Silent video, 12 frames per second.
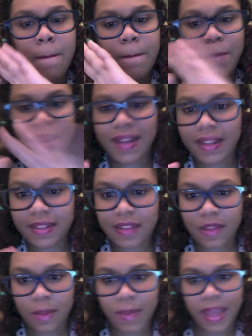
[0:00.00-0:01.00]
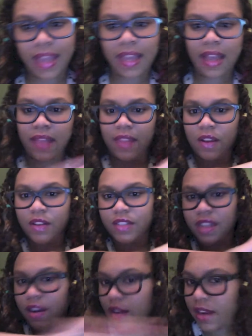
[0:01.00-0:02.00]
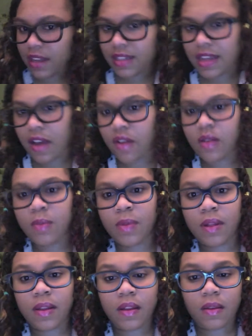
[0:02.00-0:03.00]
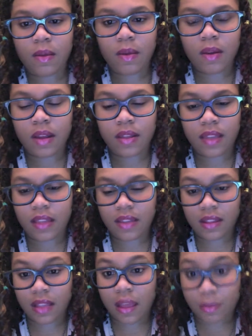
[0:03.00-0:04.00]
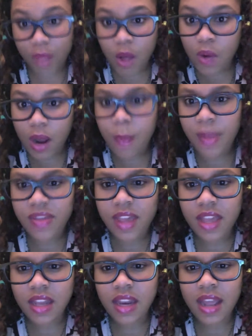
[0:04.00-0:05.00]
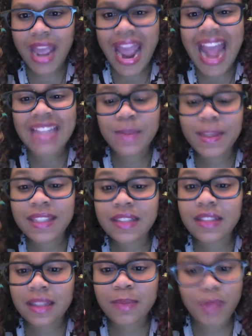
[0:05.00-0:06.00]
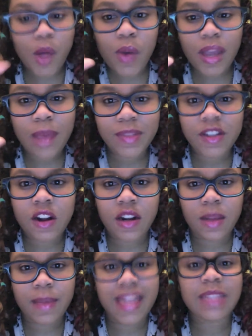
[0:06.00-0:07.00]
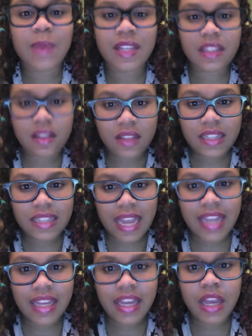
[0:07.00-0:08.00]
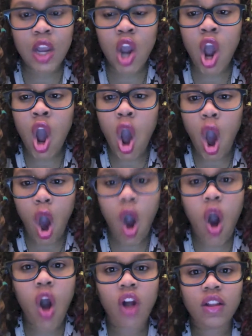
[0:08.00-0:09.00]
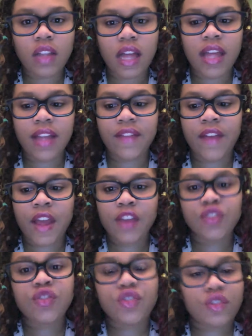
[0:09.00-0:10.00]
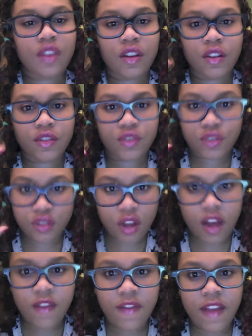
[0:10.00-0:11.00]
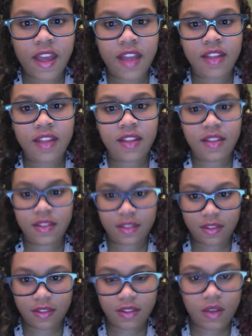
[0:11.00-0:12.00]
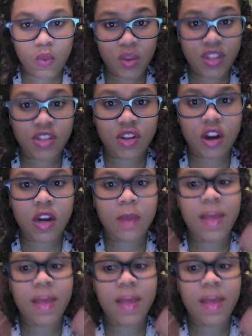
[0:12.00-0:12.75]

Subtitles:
breaking down the bank and they're tearing it down and blood, and then they blow it up at the end, it's basically blowing up Stardom. It's basically taking all of their stuff with Stardom and